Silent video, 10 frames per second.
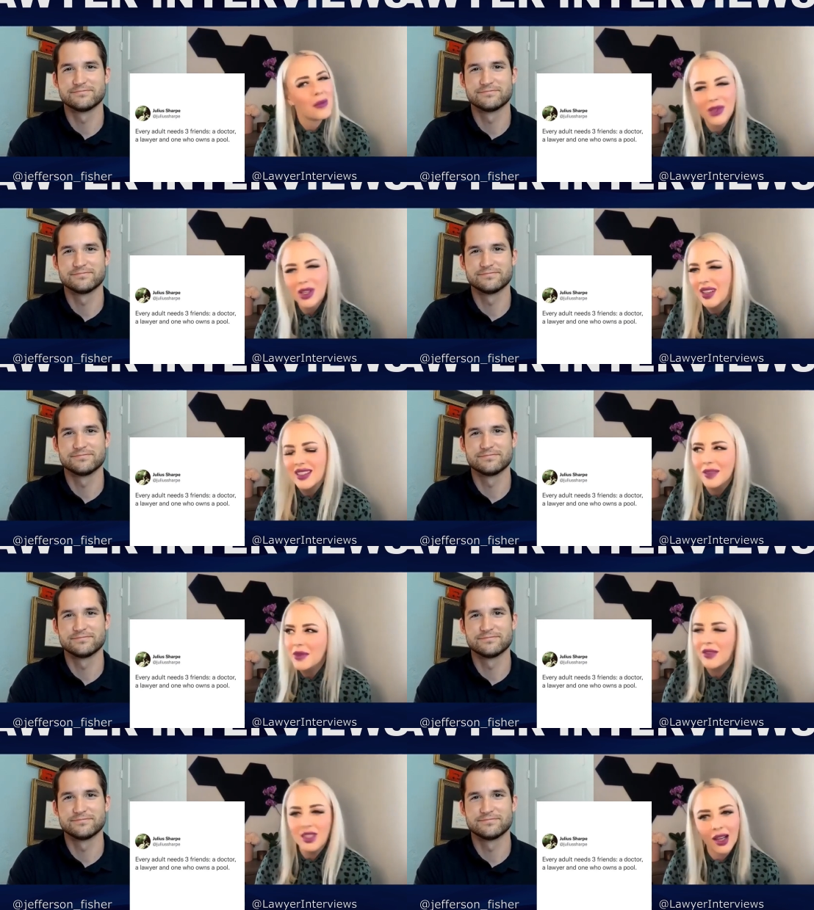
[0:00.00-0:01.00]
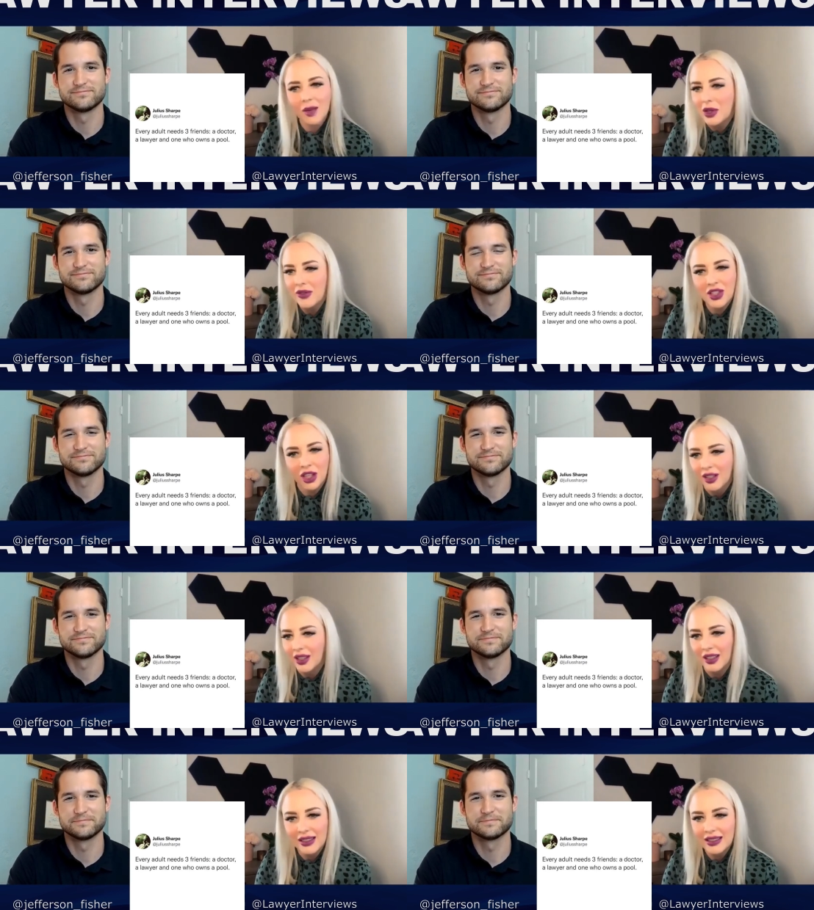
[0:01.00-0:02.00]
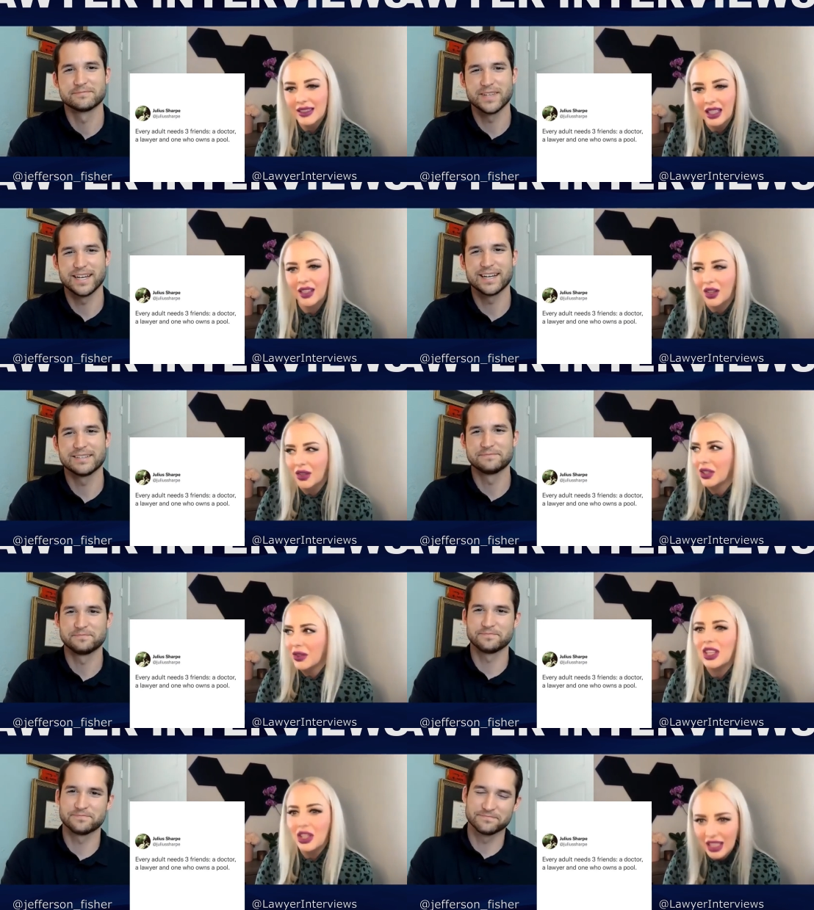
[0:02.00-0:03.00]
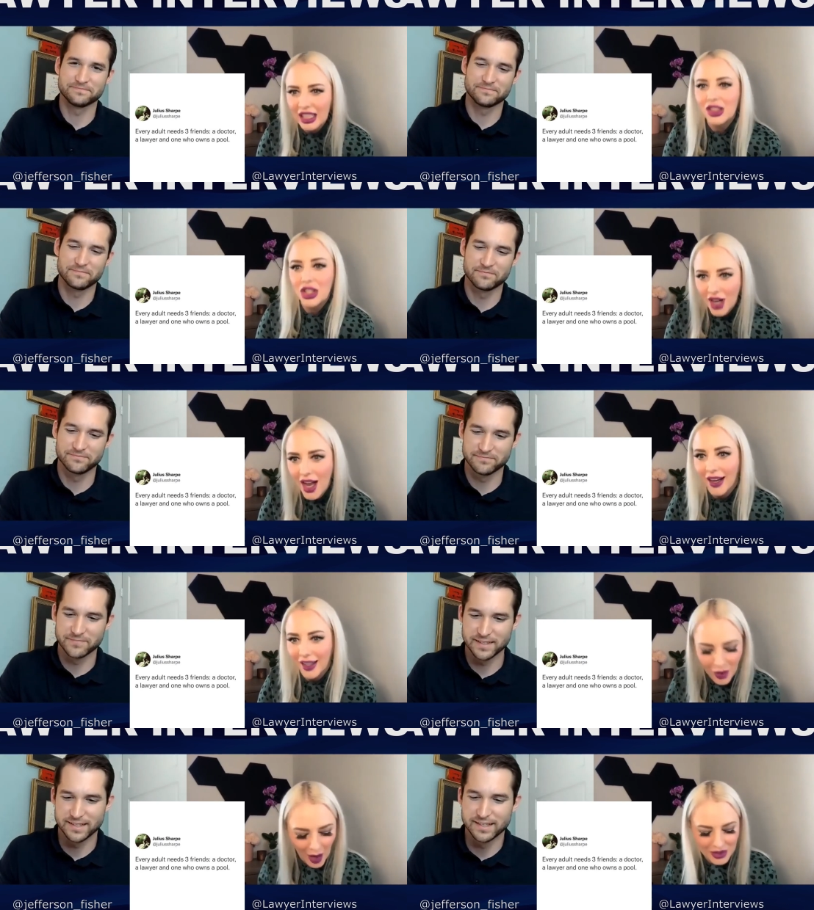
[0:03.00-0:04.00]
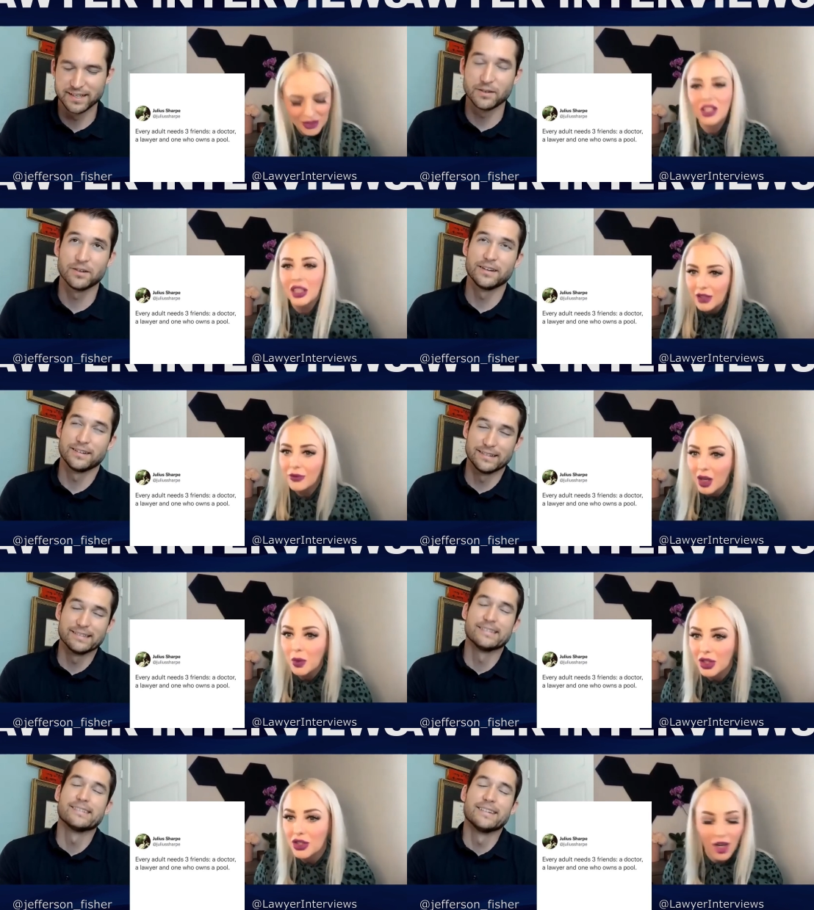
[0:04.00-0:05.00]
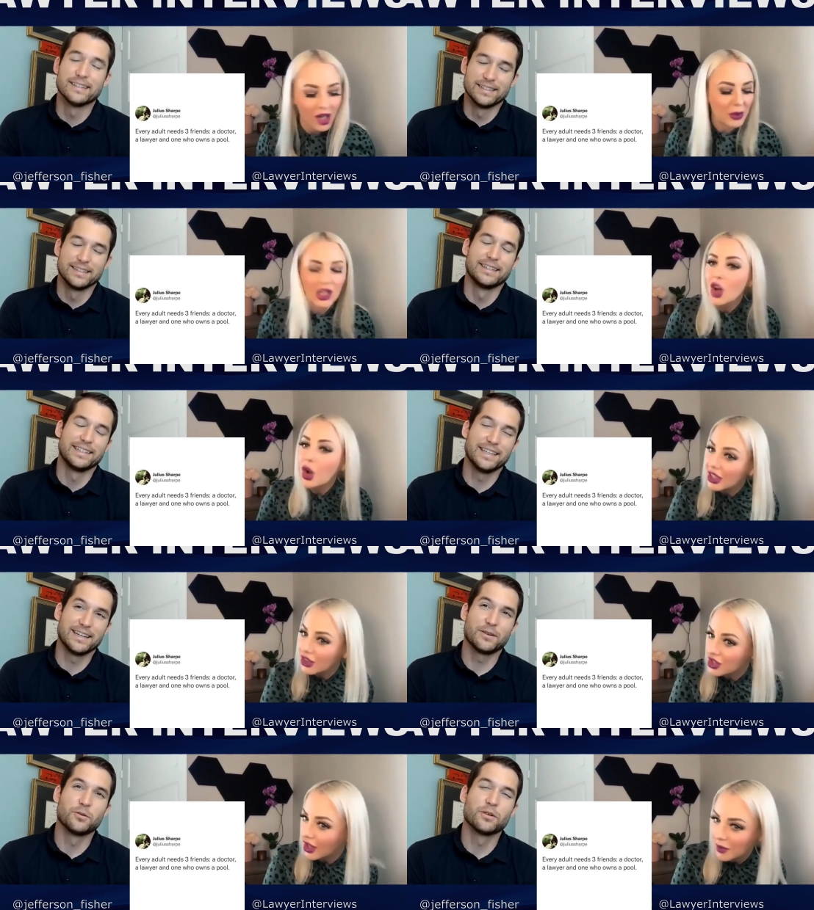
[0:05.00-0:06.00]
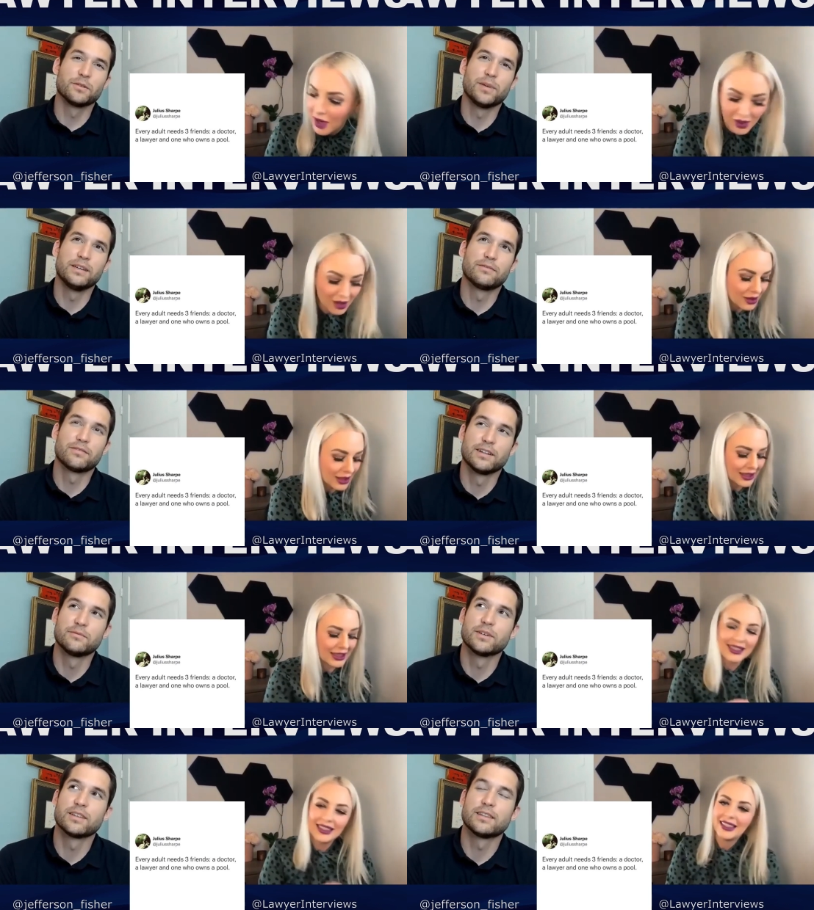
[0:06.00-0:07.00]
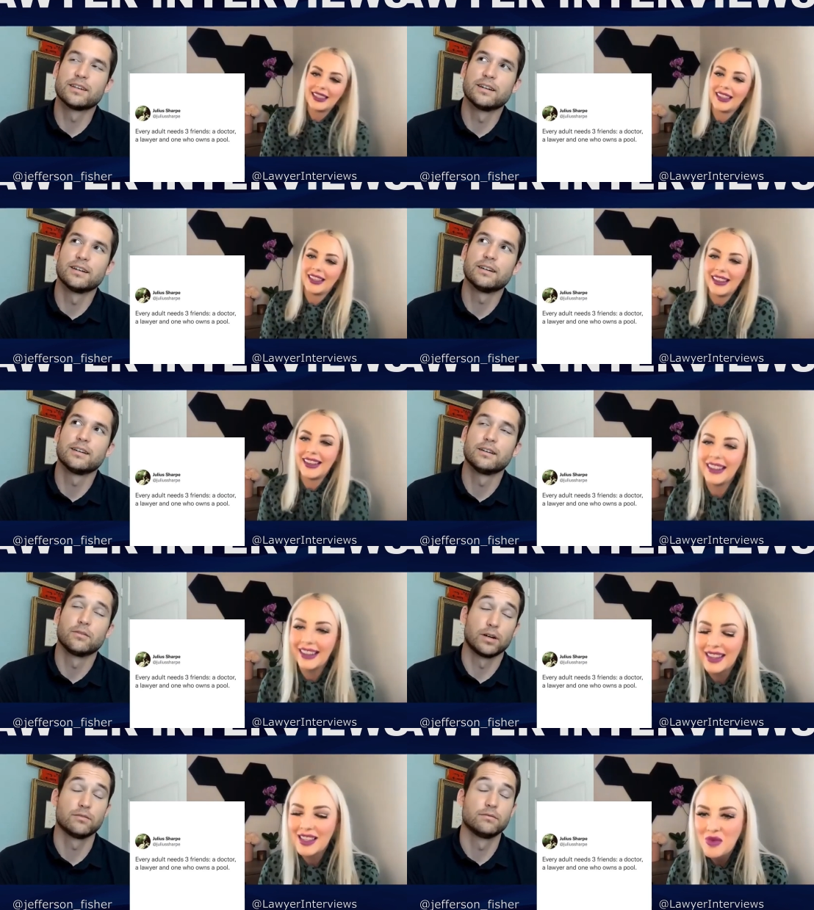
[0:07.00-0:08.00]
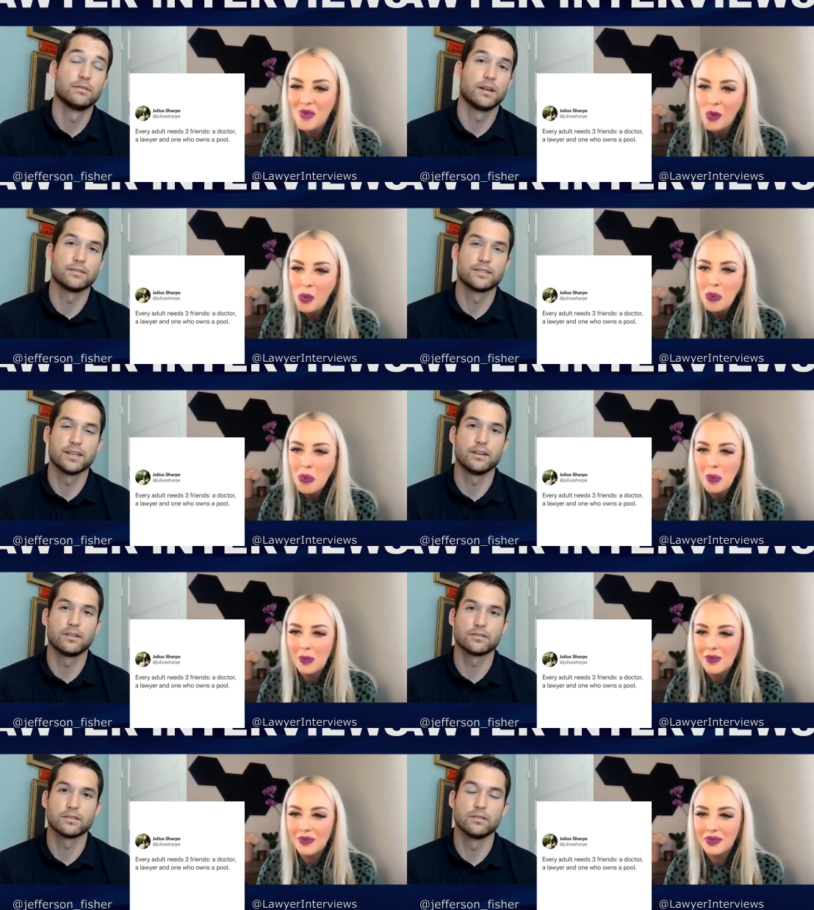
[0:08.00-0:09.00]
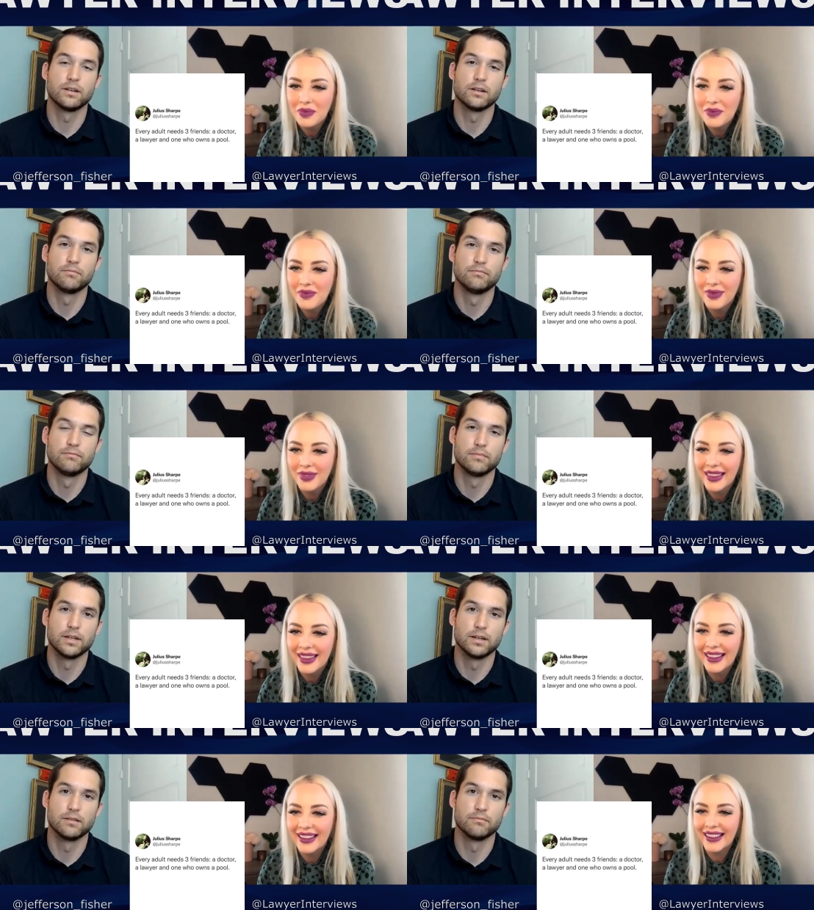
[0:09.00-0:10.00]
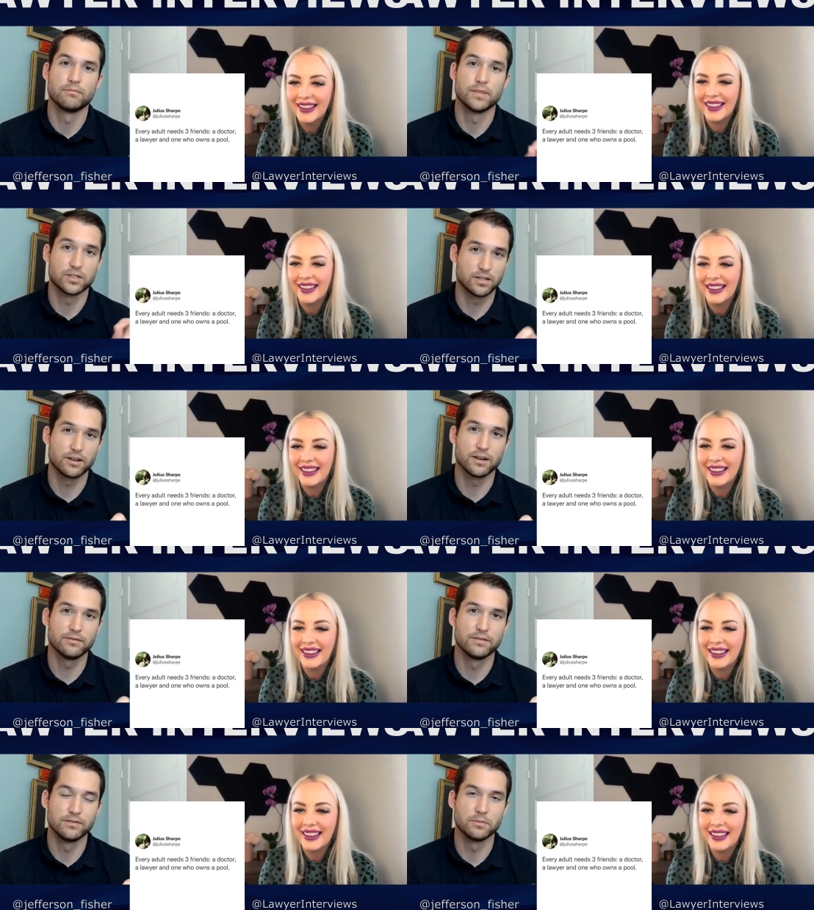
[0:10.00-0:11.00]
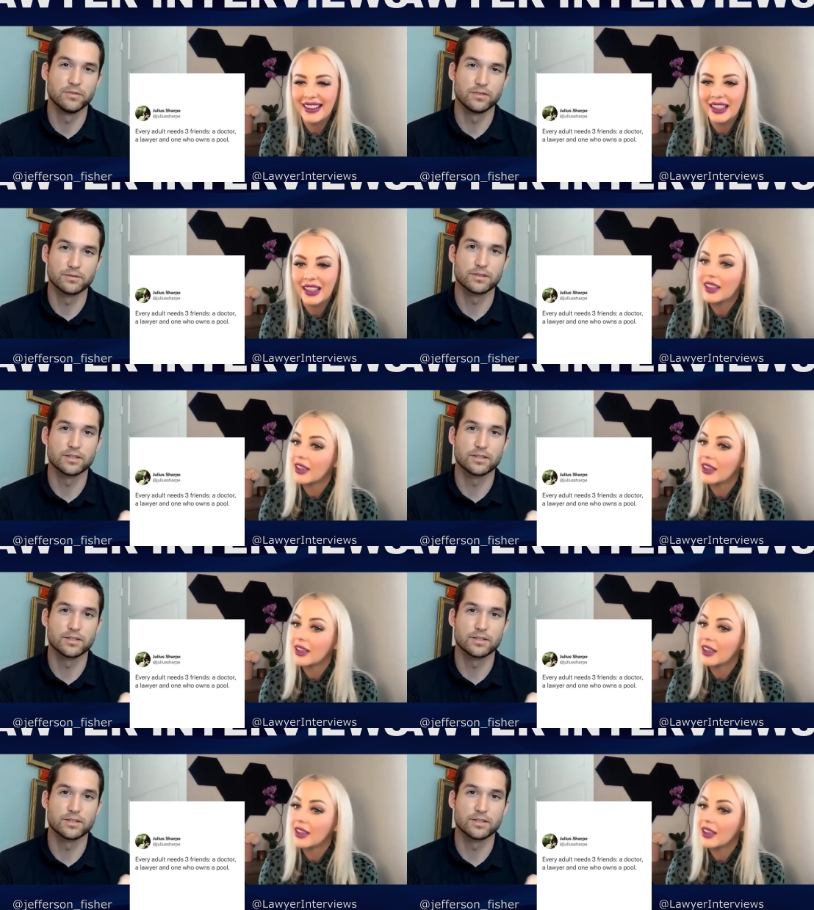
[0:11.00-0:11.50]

Speaker 1: yeah sometimes you got to move shit and it, you yeah. know, you need the truck. You absolutely, you need the friend with the truck, but you don't need. Yeah. The-
Speaker 2: or be a friend with, uh, well, I'll say also, uh, um, the sheriff, if you can be friends with the